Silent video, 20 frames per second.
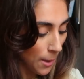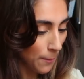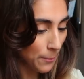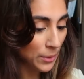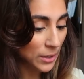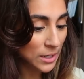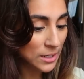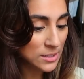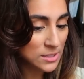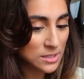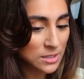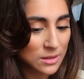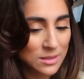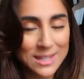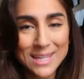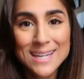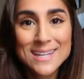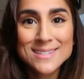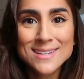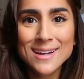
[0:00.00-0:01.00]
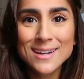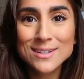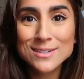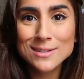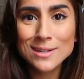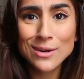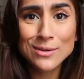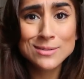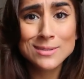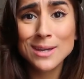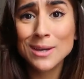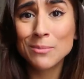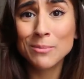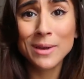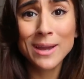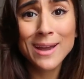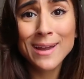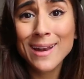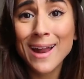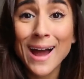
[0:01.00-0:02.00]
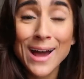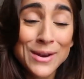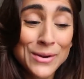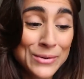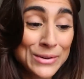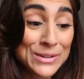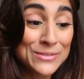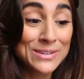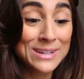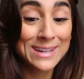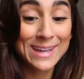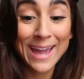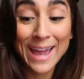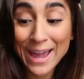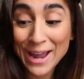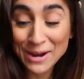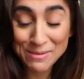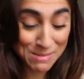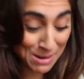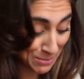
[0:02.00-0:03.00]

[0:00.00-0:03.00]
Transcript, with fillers: But these actually, I was like, man, I don't even care.